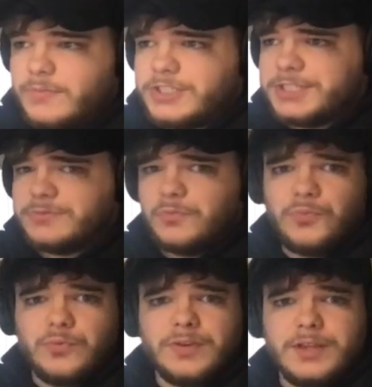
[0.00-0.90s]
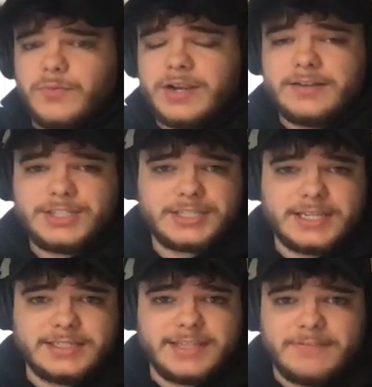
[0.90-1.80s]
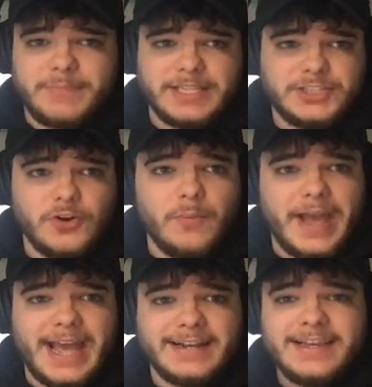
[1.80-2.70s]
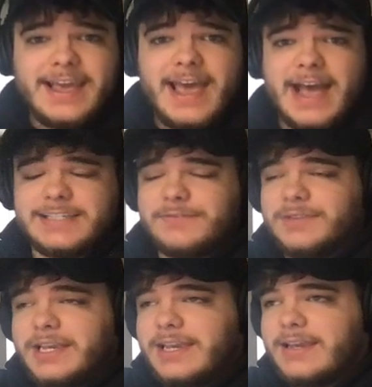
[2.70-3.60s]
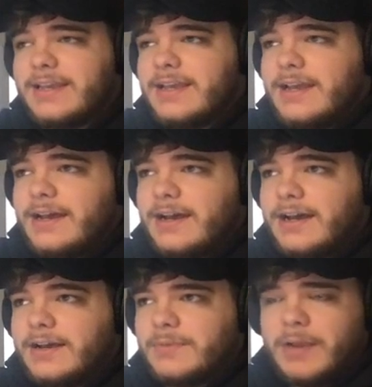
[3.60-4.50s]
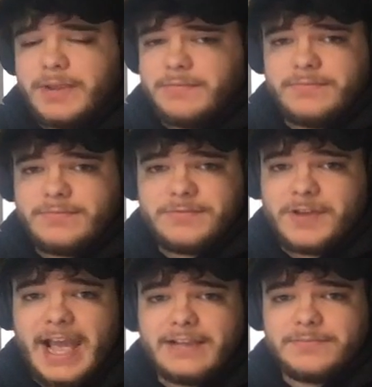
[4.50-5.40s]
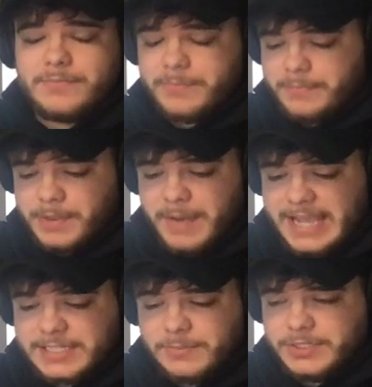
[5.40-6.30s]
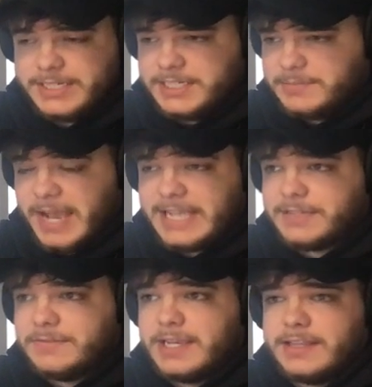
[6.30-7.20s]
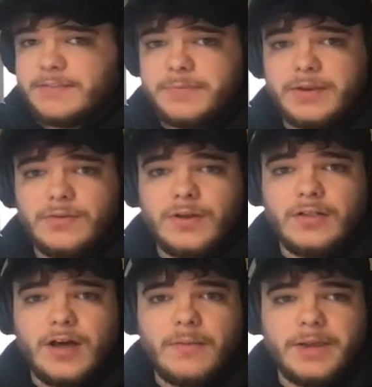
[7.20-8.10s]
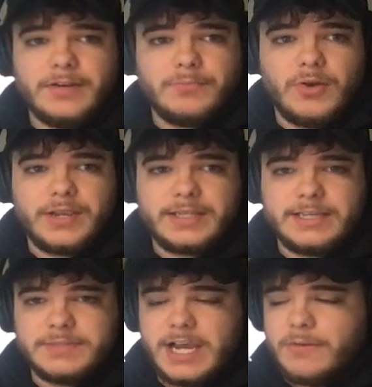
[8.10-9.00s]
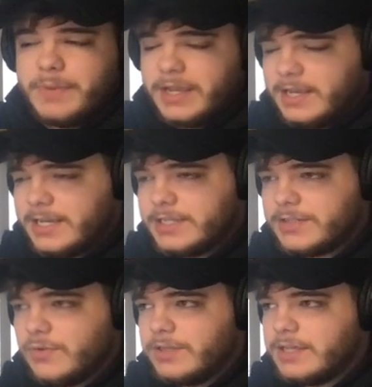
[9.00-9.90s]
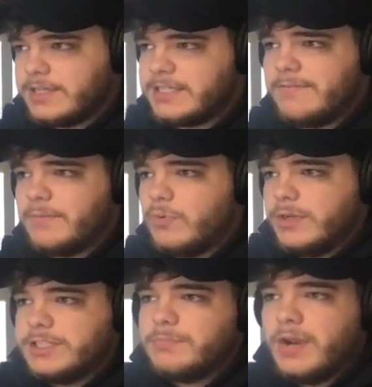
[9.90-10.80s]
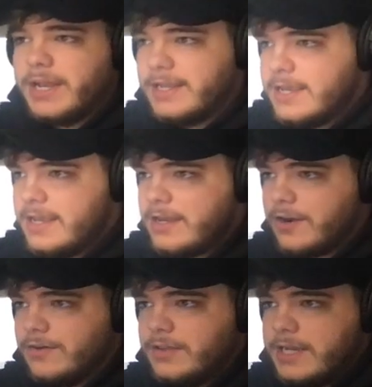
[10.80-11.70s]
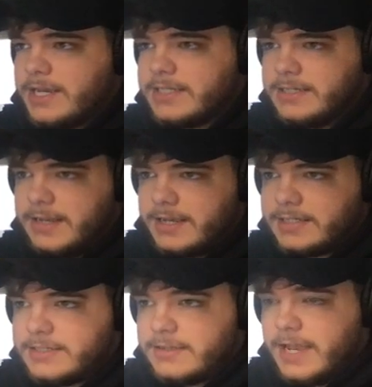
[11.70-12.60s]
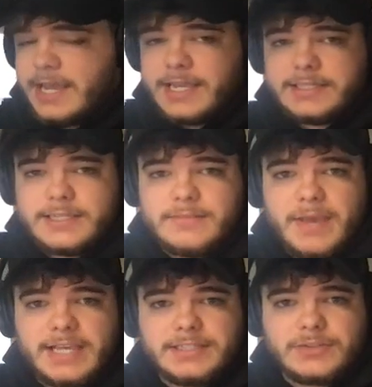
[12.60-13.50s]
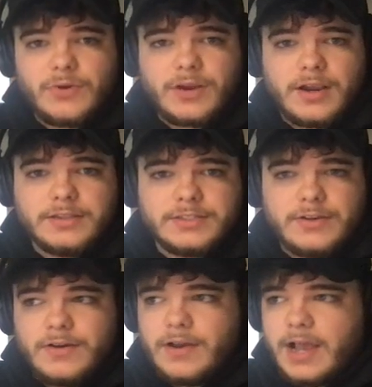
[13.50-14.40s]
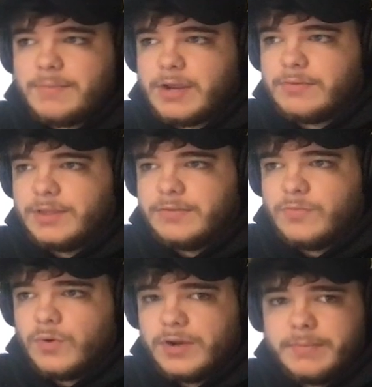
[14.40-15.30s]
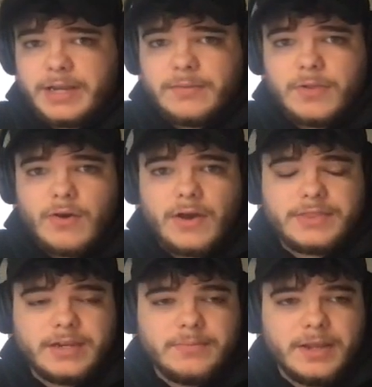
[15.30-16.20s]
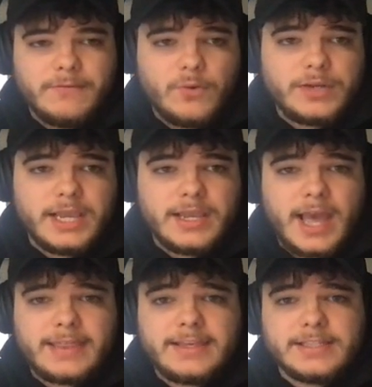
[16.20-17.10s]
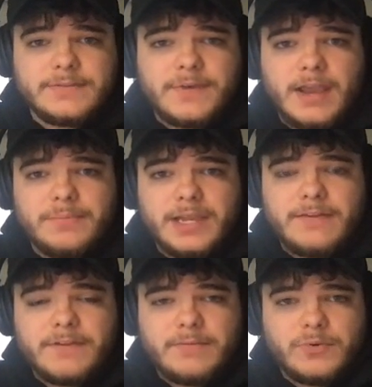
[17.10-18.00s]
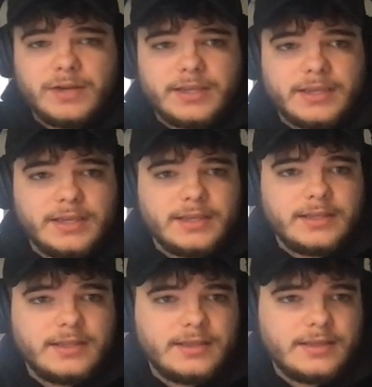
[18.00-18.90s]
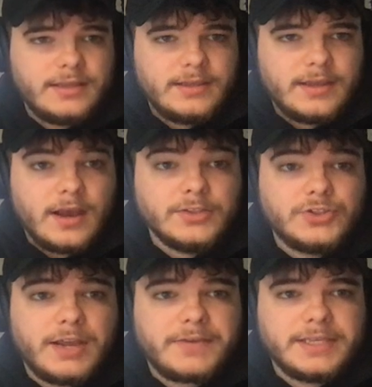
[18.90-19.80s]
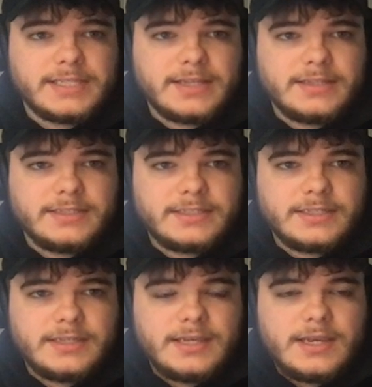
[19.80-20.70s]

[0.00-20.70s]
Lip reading: which is really weird just because they've been so bad as of late. I mean, at the past couple of seasons, but as of late they've been a lot better blowing teams out. But it is only a 7-point spread currently against the Knicks. It's in Madison Square Garden, so I'm not really worried about a blowout there. But Fournier, I think he's a fine play at 5.8K on DraftKings at least.